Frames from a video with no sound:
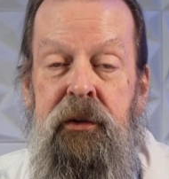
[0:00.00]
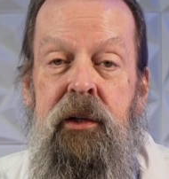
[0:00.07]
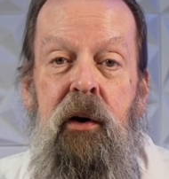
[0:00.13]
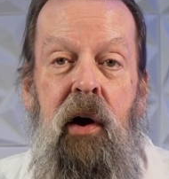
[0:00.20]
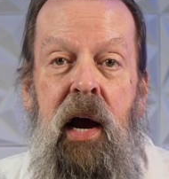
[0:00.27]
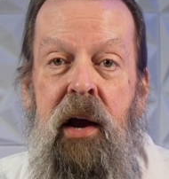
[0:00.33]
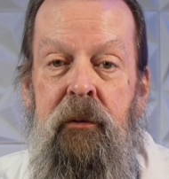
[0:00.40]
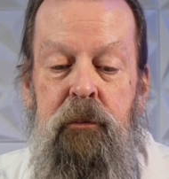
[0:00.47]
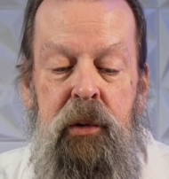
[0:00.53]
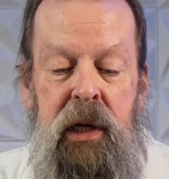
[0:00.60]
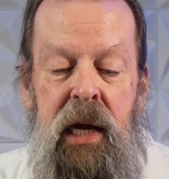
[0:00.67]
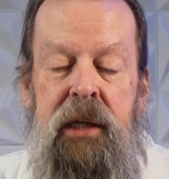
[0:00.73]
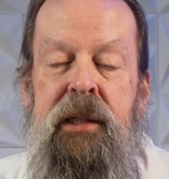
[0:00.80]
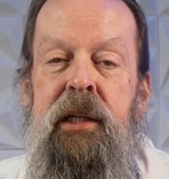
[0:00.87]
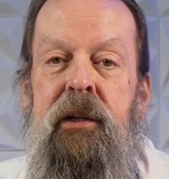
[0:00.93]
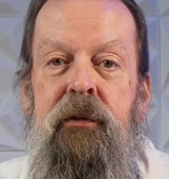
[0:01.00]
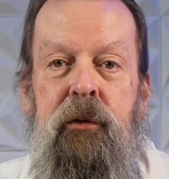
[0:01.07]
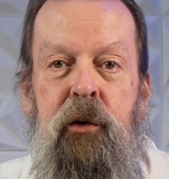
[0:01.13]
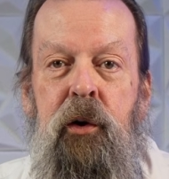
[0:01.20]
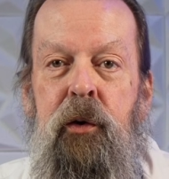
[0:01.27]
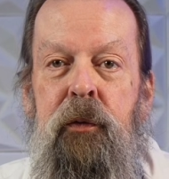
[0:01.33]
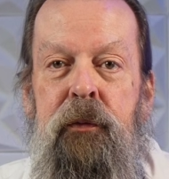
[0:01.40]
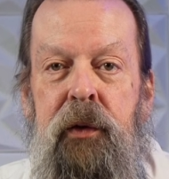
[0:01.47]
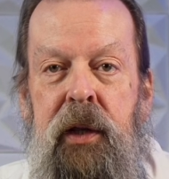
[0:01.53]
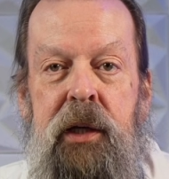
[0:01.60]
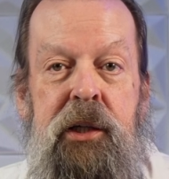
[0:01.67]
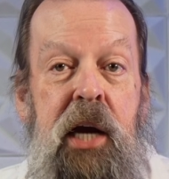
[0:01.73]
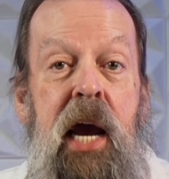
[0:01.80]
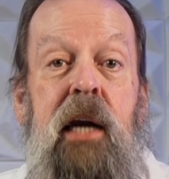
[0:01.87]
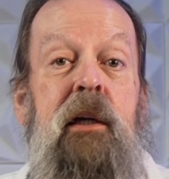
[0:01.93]
So I have plenty of room for the
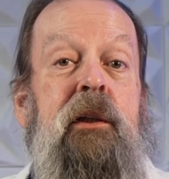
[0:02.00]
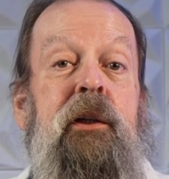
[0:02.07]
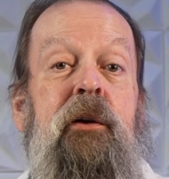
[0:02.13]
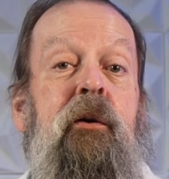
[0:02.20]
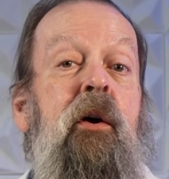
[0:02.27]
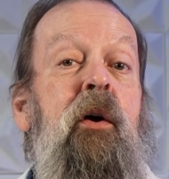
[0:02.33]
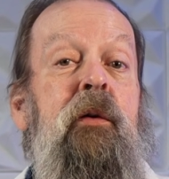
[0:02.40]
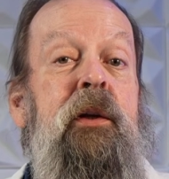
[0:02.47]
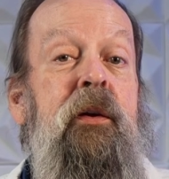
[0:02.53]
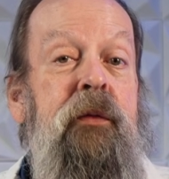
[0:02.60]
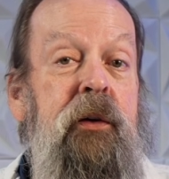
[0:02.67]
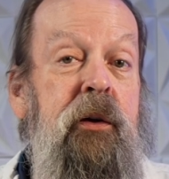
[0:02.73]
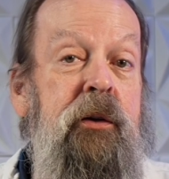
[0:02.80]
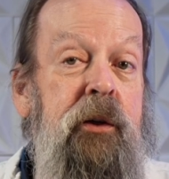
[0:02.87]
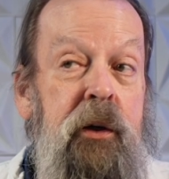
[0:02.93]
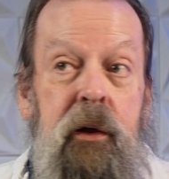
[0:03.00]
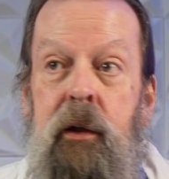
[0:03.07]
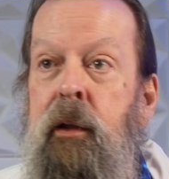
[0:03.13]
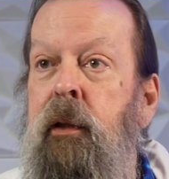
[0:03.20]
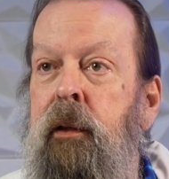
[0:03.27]
channel to grow in the future.